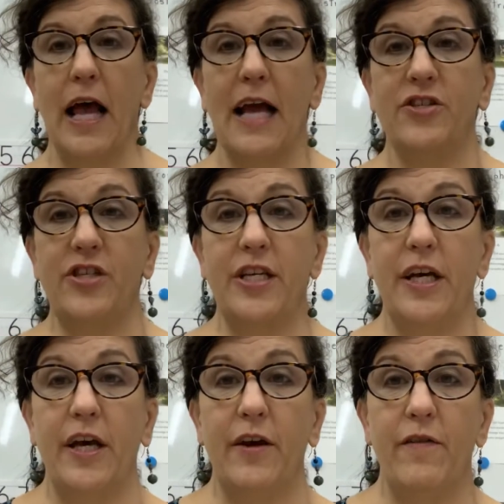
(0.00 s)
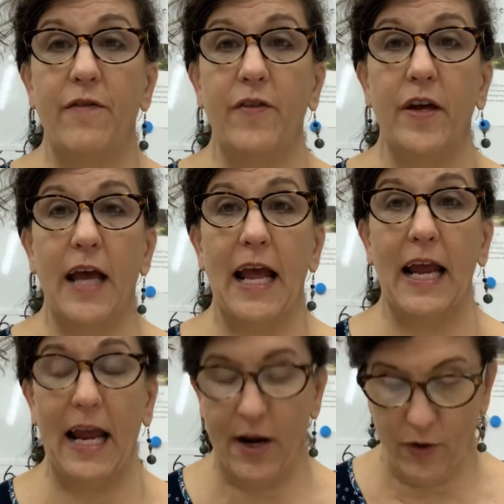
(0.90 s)
adjective,
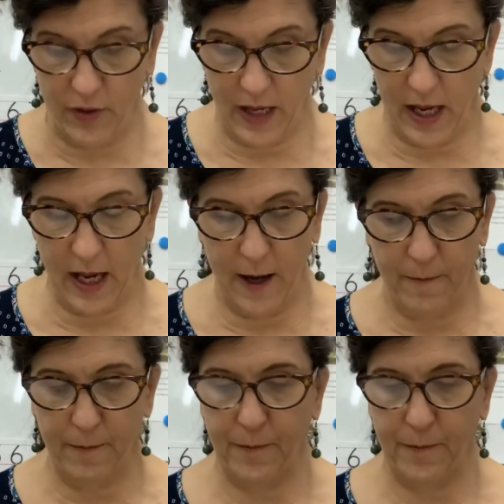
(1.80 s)
a, an, or the